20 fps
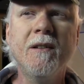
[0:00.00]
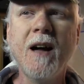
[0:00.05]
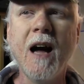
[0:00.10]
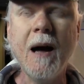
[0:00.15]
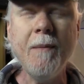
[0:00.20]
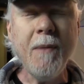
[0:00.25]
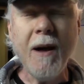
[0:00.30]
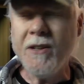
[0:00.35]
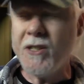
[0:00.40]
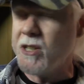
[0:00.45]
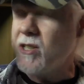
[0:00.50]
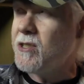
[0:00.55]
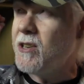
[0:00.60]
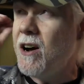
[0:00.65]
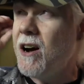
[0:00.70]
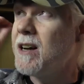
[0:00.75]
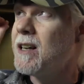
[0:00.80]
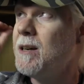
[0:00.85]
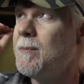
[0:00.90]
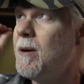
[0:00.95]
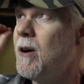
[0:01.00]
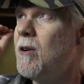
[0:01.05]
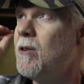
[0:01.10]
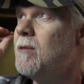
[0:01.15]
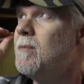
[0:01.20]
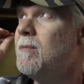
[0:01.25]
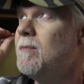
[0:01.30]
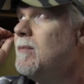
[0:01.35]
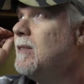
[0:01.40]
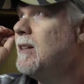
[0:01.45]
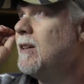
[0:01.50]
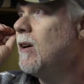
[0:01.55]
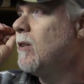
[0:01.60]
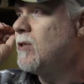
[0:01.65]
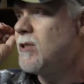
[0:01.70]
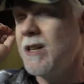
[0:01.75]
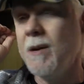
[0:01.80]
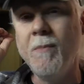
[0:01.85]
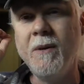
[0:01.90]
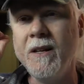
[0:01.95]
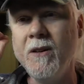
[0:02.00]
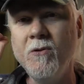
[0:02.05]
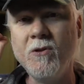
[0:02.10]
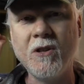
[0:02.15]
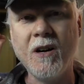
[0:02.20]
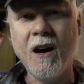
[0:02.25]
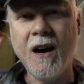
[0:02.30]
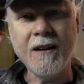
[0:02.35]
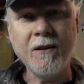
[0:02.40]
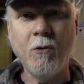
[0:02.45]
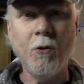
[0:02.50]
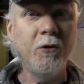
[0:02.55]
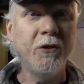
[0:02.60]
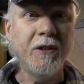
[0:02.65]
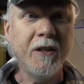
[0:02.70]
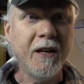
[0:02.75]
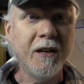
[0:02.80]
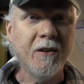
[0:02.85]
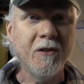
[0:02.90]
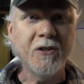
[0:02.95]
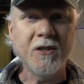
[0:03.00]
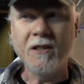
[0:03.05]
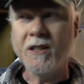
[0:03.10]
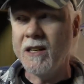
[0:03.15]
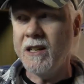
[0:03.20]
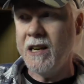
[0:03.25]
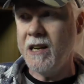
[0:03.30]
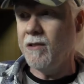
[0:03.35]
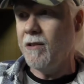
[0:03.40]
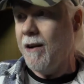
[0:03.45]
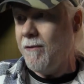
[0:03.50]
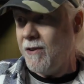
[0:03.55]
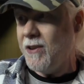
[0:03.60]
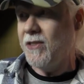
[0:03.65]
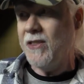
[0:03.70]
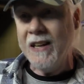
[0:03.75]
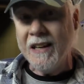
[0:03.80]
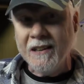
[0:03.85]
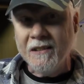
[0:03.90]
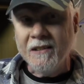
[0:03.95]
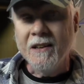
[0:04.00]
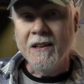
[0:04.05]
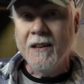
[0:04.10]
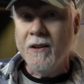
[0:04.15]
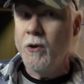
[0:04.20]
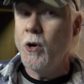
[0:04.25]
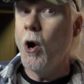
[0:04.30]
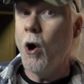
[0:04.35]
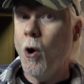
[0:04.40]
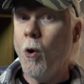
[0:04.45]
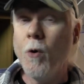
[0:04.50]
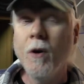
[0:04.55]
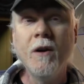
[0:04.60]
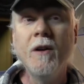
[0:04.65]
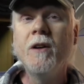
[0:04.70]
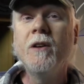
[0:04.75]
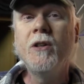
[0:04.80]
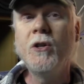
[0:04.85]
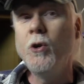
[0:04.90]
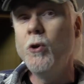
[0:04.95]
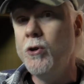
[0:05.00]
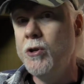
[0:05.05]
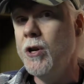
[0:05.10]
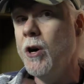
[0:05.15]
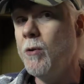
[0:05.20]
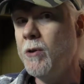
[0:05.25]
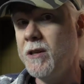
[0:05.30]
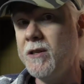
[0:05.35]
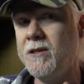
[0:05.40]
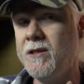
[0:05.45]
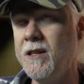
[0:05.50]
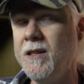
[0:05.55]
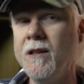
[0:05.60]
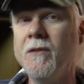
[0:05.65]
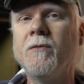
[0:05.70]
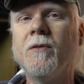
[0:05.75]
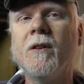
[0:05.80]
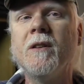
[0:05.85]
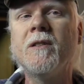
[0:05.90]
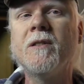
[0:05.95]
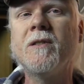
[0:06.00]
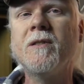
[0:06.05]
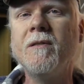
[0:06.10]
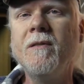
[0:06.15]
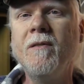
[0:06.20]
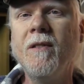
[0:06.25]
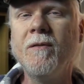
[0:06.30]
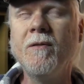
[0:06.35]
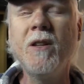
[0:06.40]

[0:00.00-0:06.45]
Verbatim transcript: I'm not just talking about, you know, somebody who's got golden ears and can hear everything. No, you'd notice the difference.